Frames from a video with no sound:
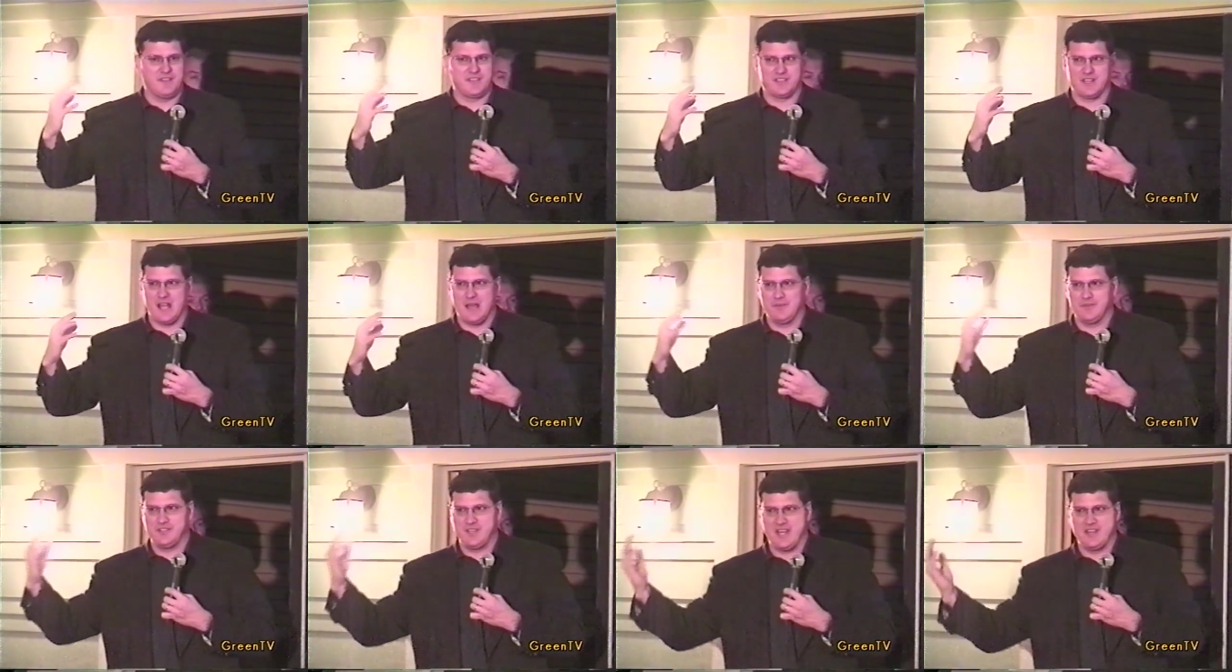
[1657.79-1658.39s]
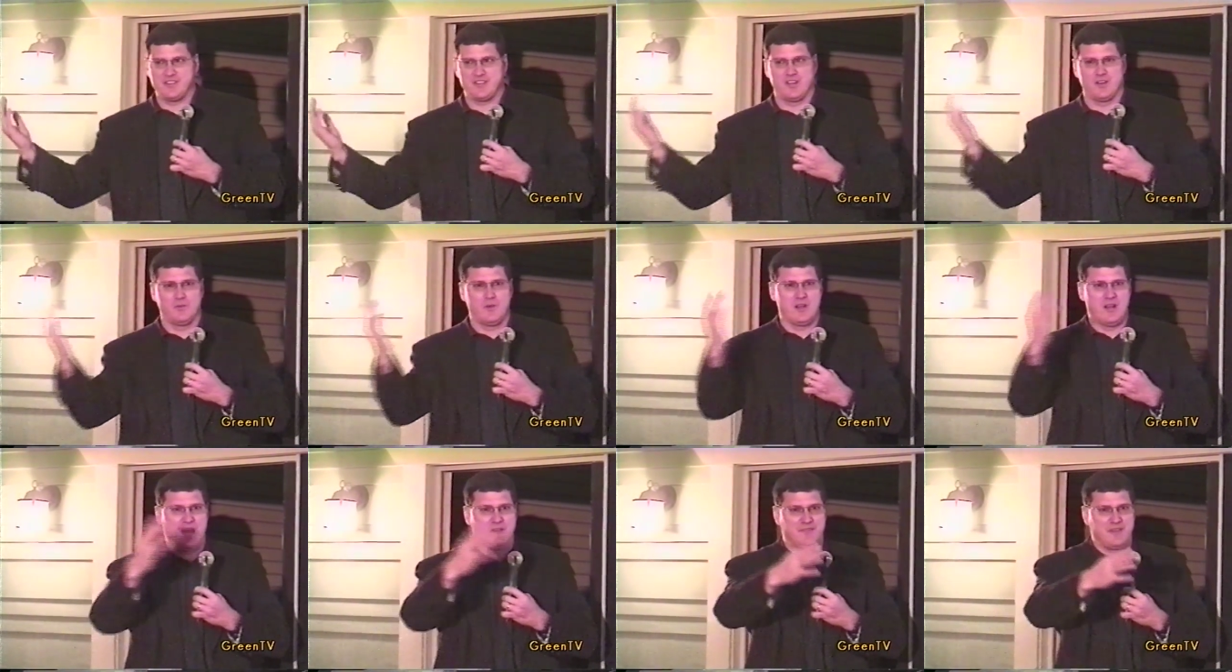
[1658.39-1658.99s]
that Saddam Hussein is going
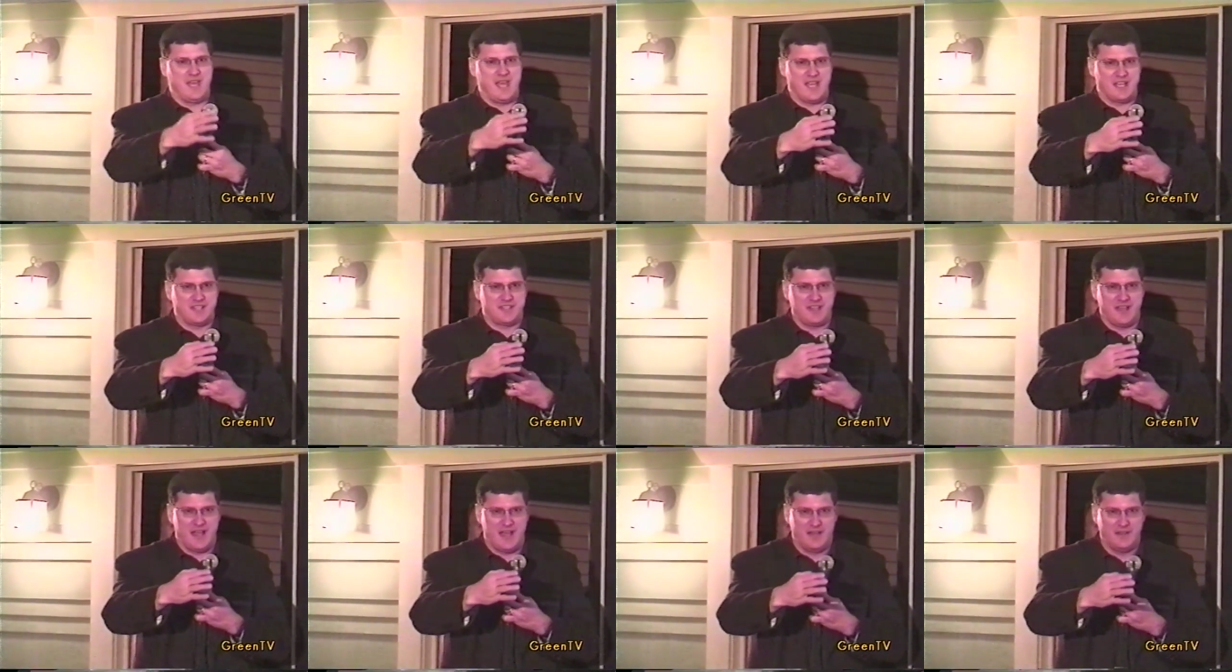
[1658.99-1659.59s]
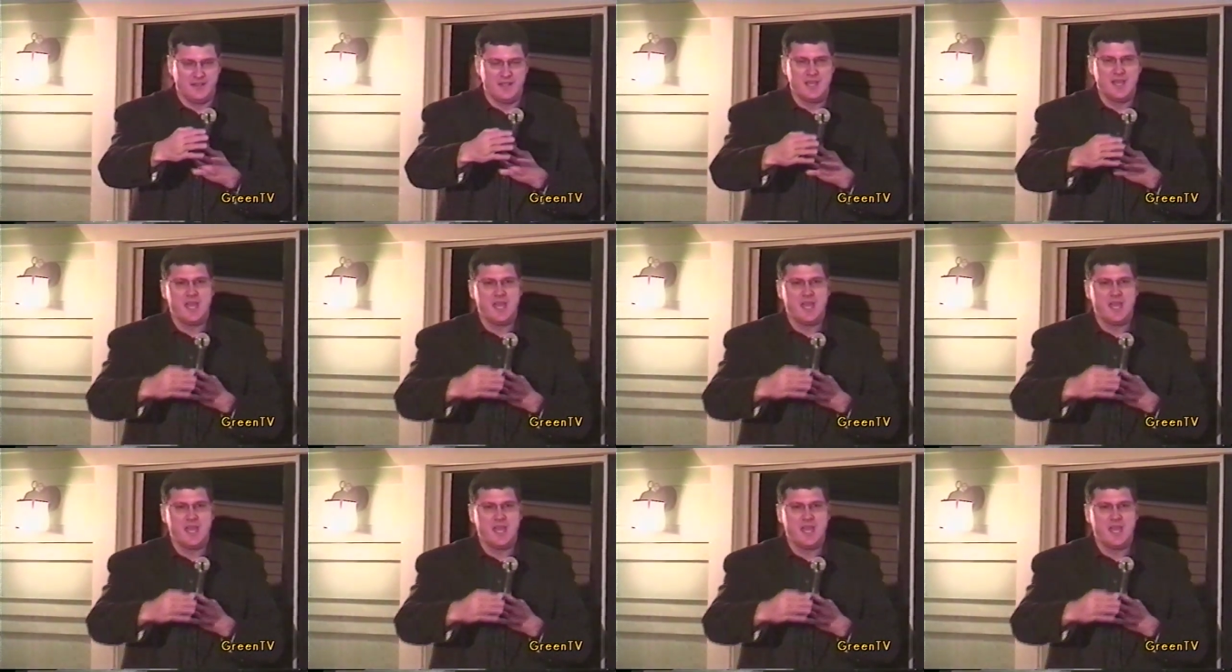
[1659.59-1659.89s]
to run off to exile,